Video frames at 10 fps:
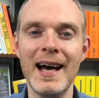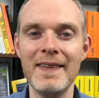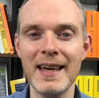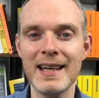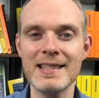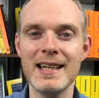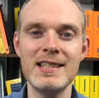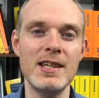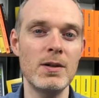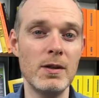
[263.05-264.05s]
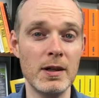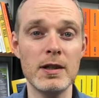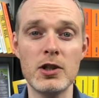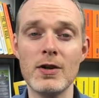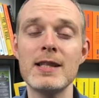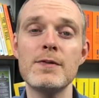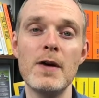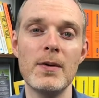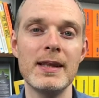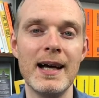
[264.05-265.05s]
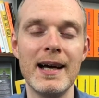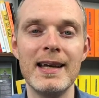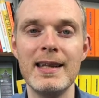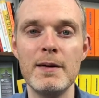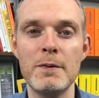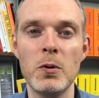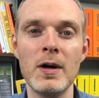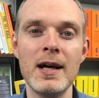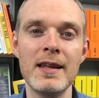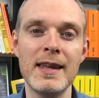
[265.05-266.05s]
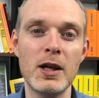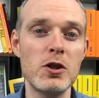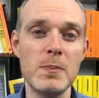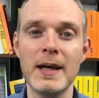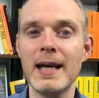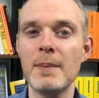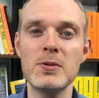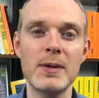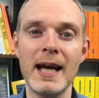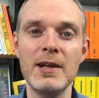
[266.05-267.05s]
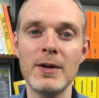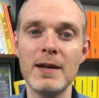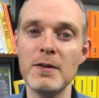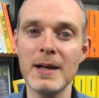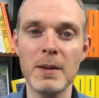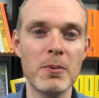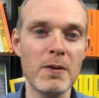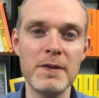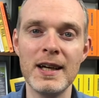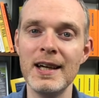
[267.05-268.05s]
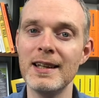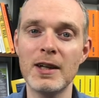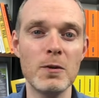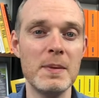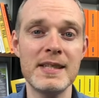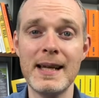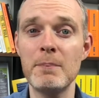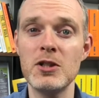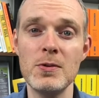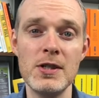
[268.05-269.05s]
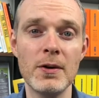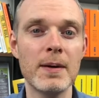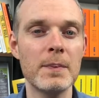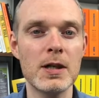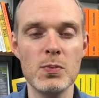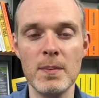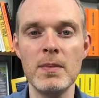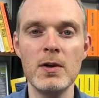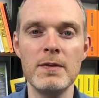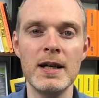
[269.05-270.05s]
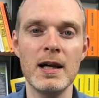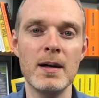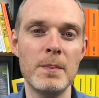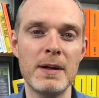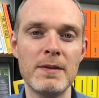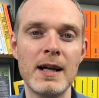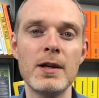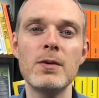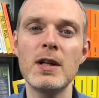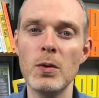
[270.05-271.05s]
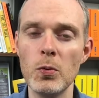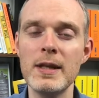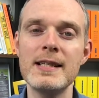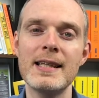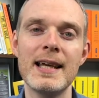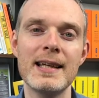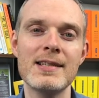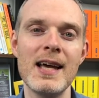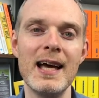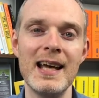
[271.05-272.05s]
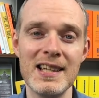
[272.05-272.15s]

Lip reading: And they're going to say to you, look, you're transferring that. And therefore, there could be a capital gain on it if you make a profit. There could be stamp duty on it because we're moving it at a big value. You know, all these things.